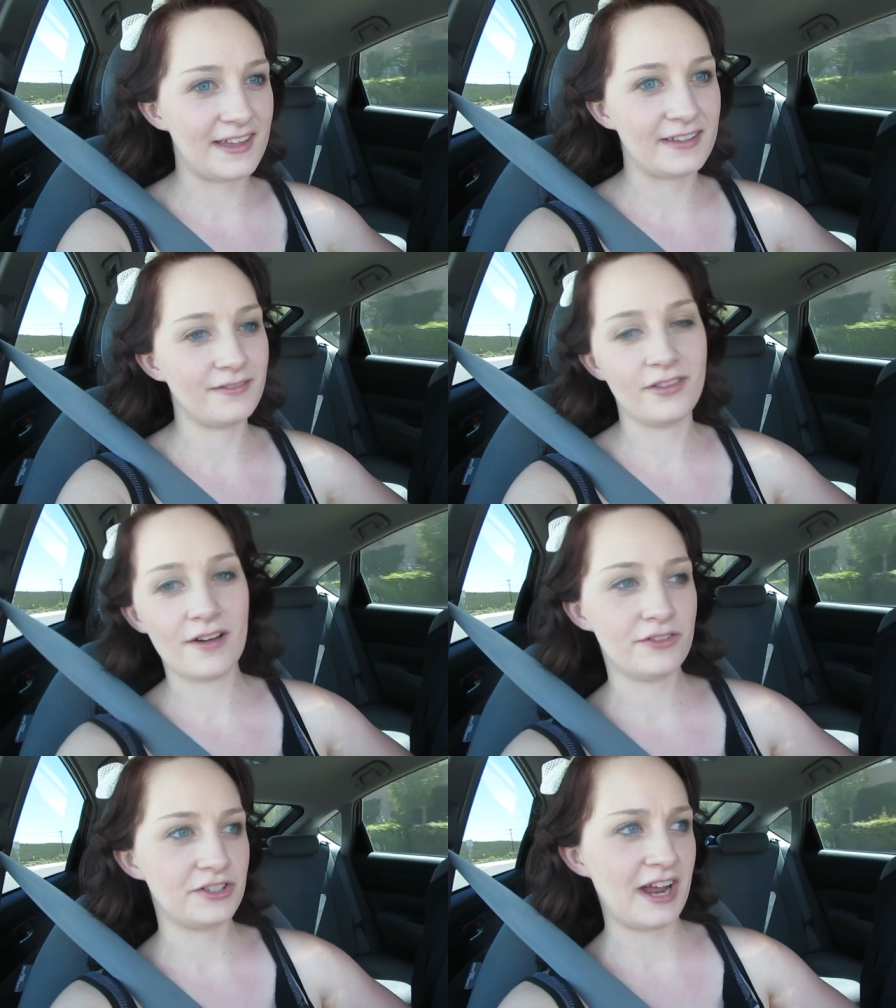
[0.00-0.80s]
they
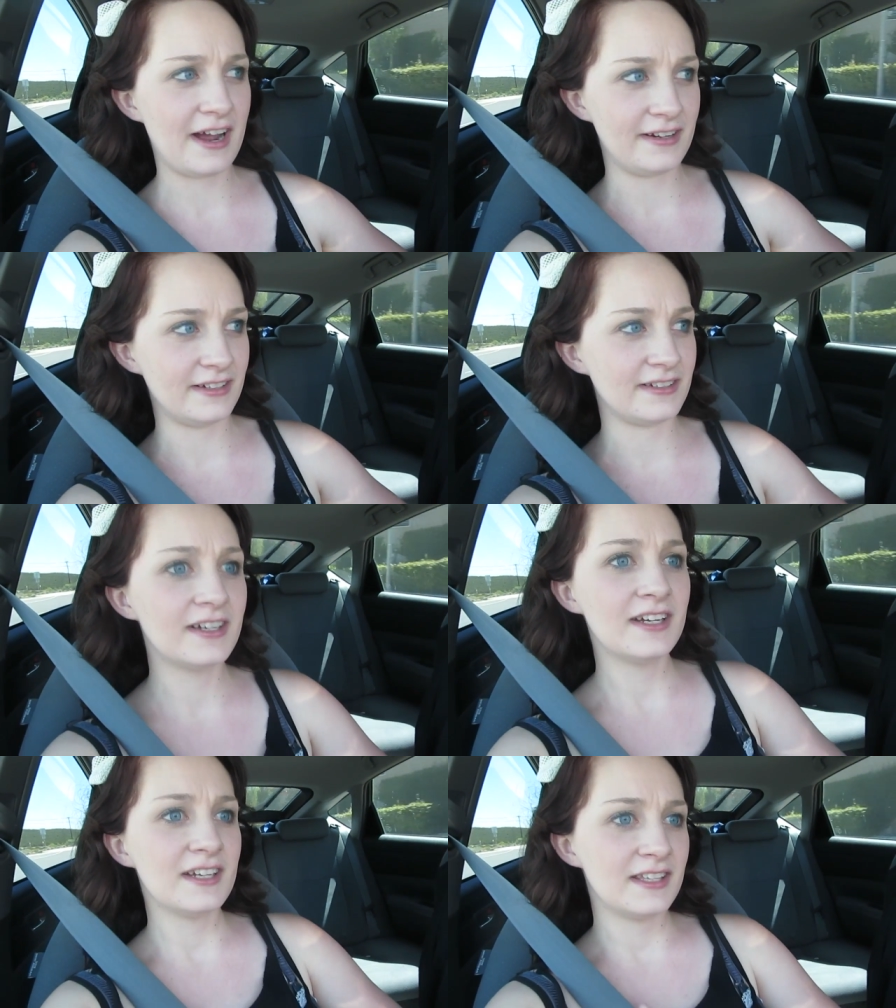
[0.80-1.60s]
love their dad and
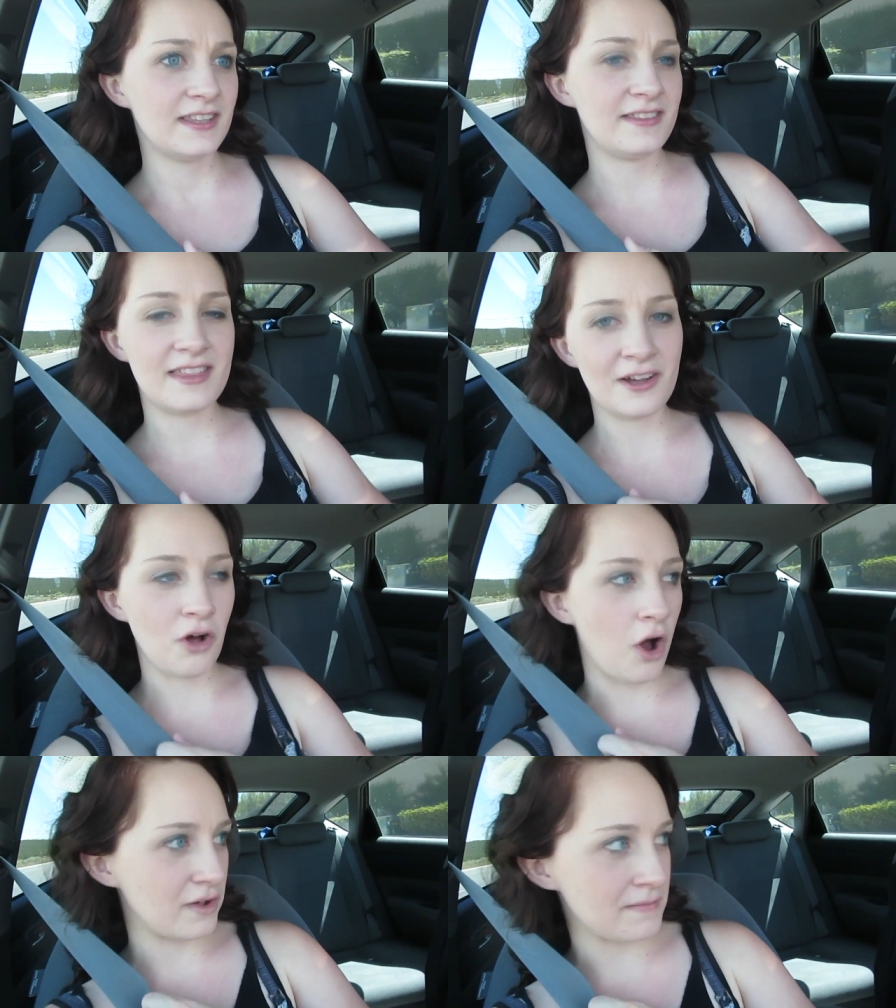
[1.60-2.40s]

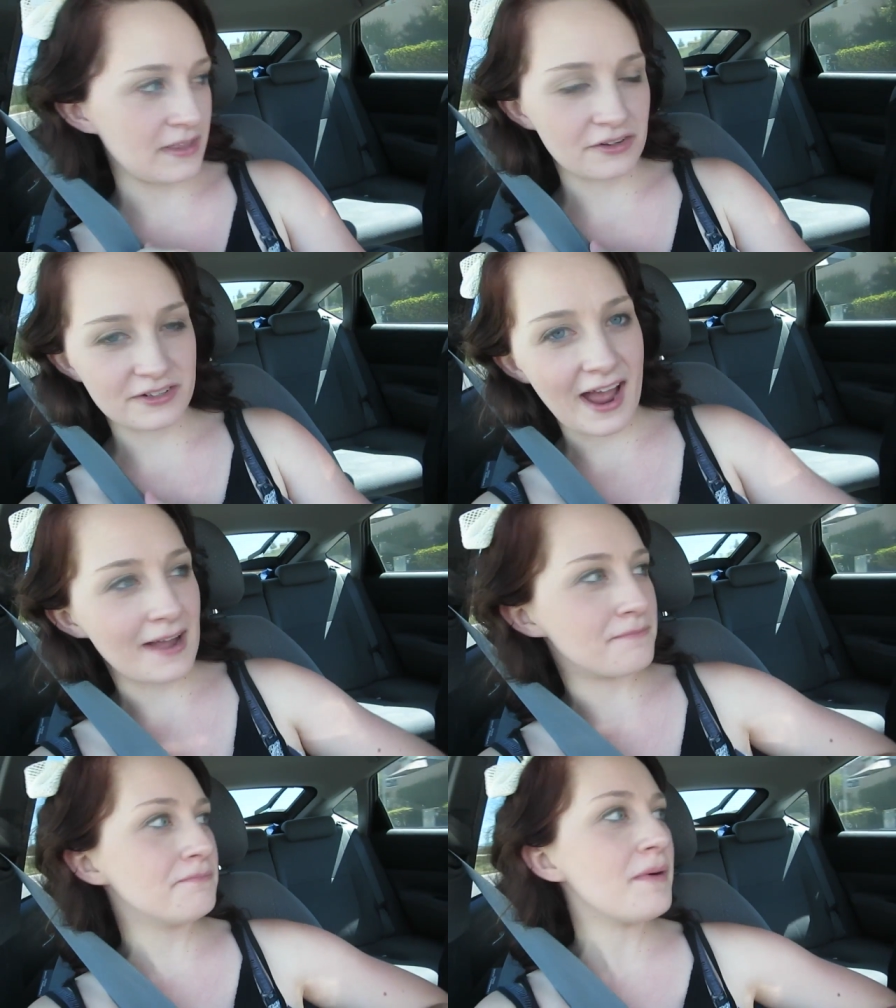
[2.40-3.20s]
he'll always be their dad.